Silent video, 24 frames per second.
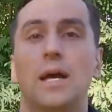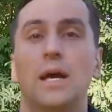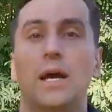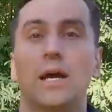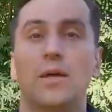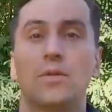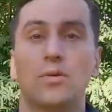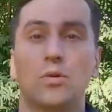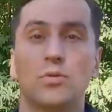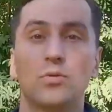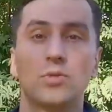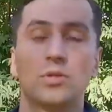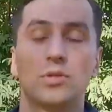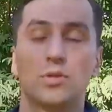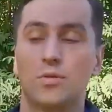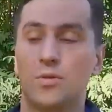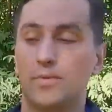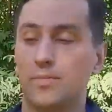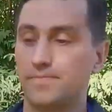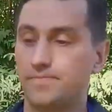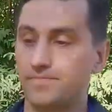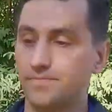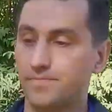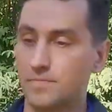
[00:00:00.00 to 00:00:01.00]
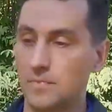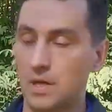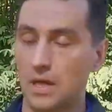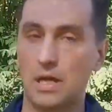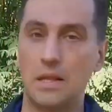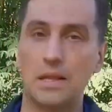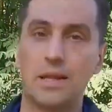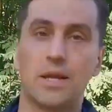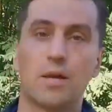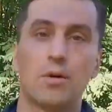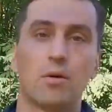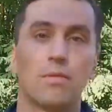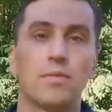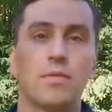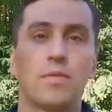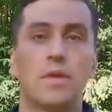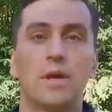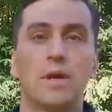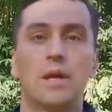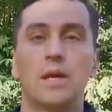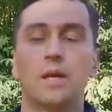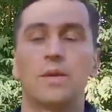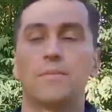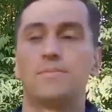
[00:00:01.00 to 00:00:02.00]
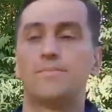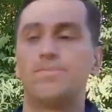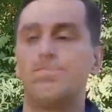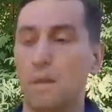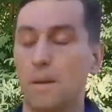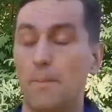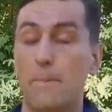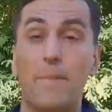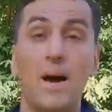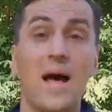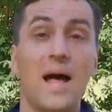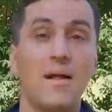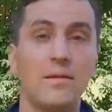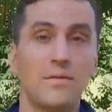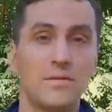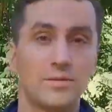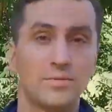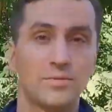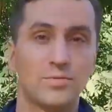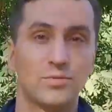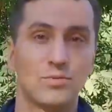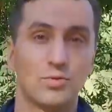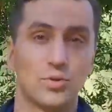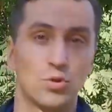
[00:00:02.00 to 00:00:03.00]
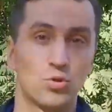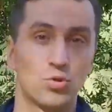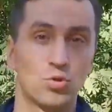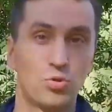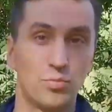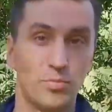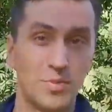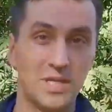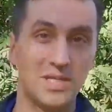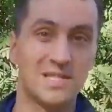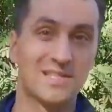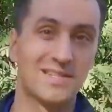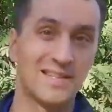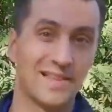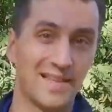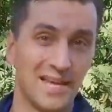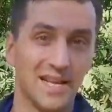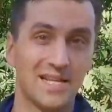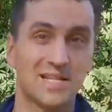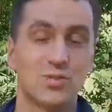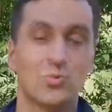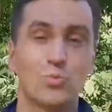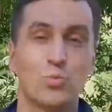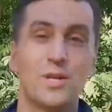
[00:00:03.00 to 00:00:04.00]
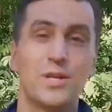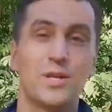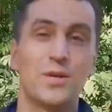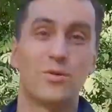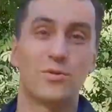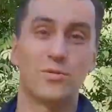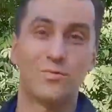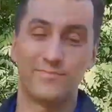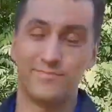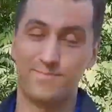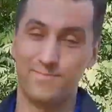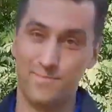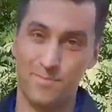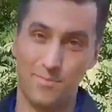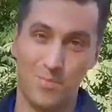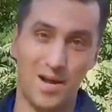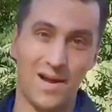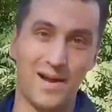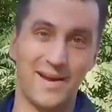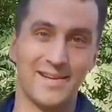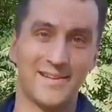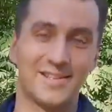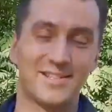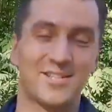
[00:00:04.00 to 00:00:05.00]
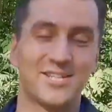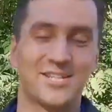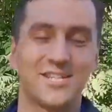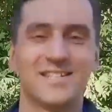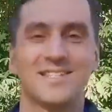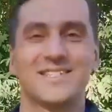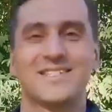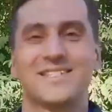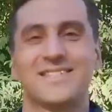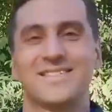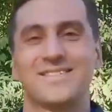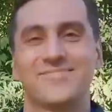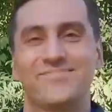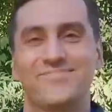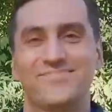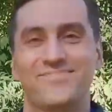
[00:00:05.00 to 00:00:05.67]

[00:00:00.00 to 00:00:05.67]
And also click on the bell not to miss the next video. Bye. Cheers.